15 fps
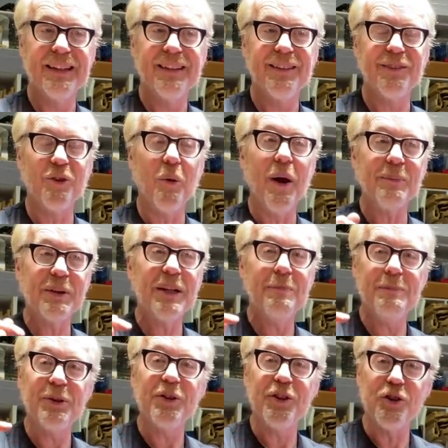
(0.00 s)
So I'm going to
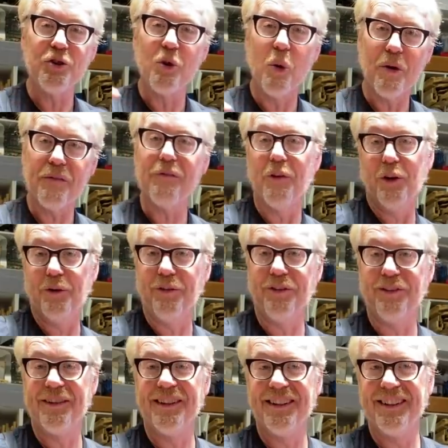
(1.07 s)
build the door
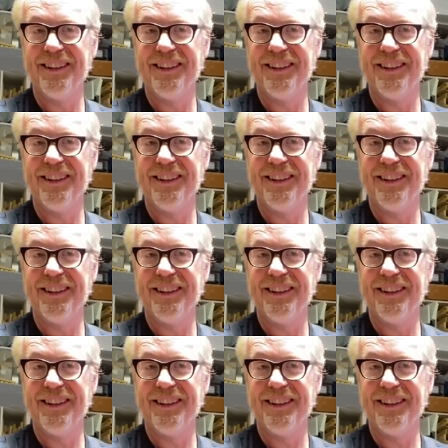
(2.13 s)
first.